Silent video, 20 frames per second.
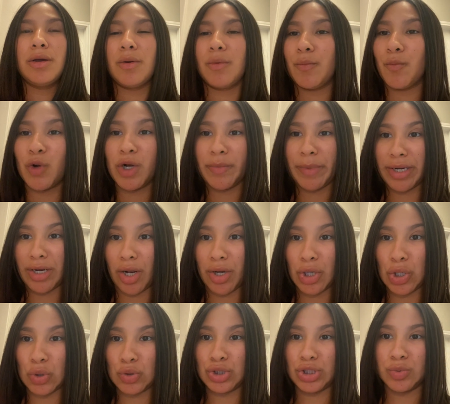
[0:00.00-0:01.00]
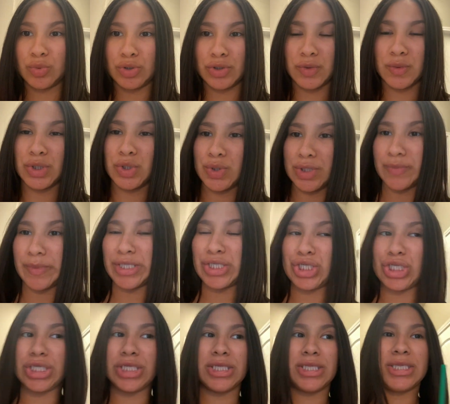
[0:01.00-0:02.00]
one of my non-negotiables, which was my
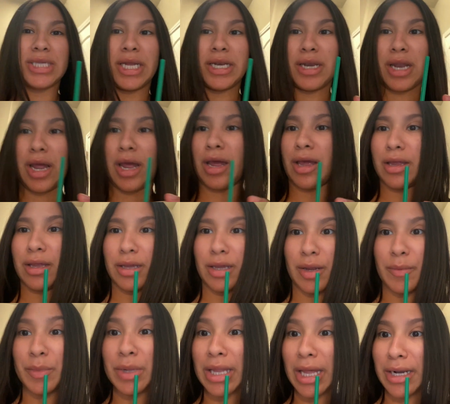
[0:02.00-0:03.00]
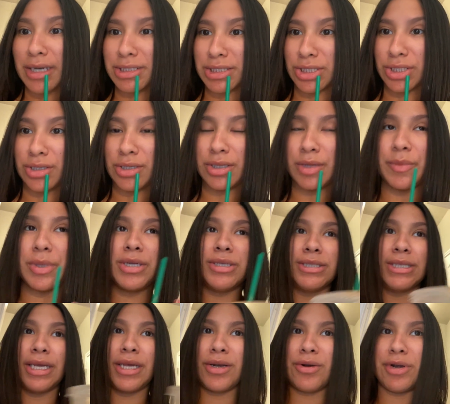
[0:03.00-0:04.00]
sheets, and I'm glad I started on them
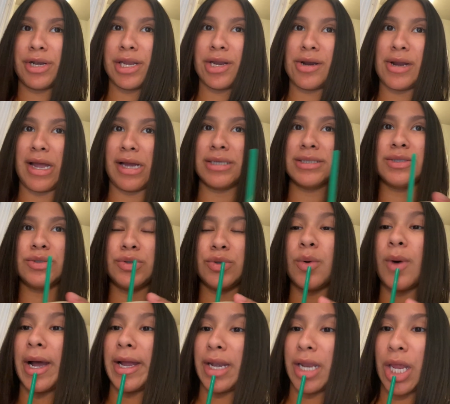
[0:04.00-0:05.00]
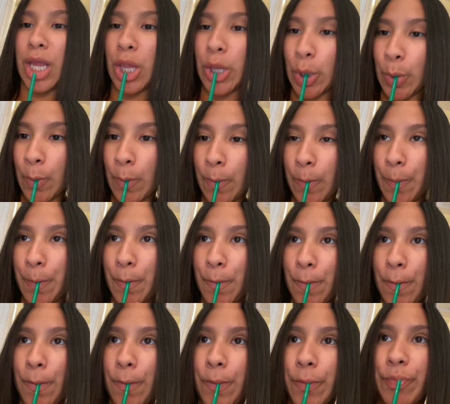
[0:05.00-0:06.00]
because I can already hear Axel whining. Yeah.